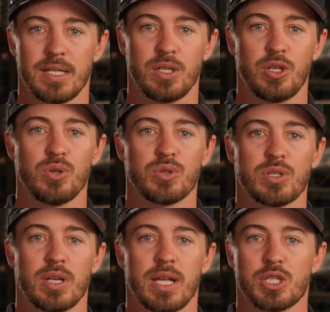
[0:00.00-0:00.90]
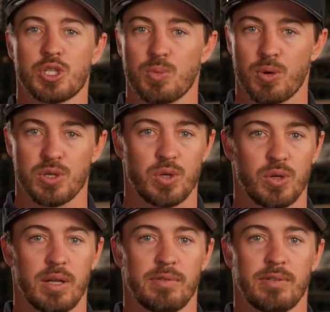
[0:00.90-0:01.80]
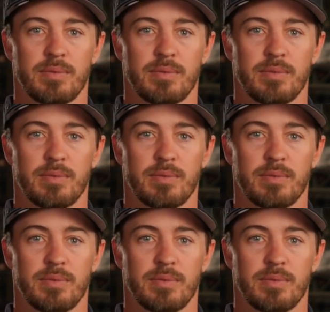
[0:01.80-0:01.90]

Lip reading: to use, and super intuitive.